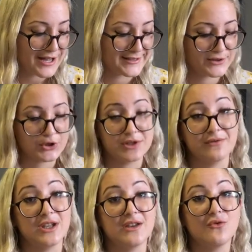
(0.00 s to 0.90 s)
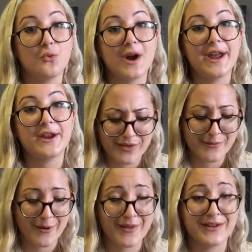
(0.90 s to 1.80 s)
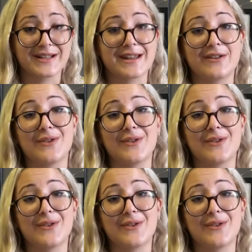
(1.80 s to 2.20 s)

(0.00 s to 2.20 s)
a sort of giveaway of the product that I